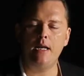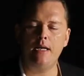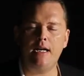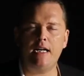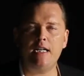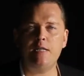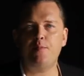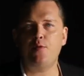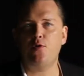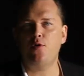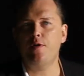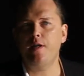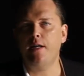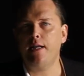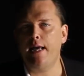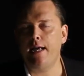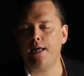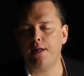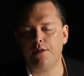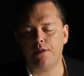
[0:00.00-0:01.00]
Nice purity and
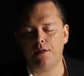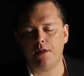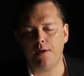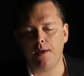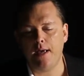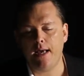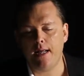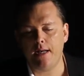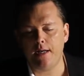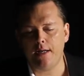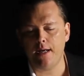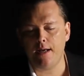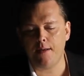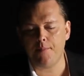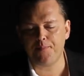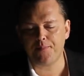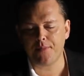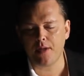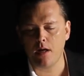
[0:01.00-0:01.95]
length, and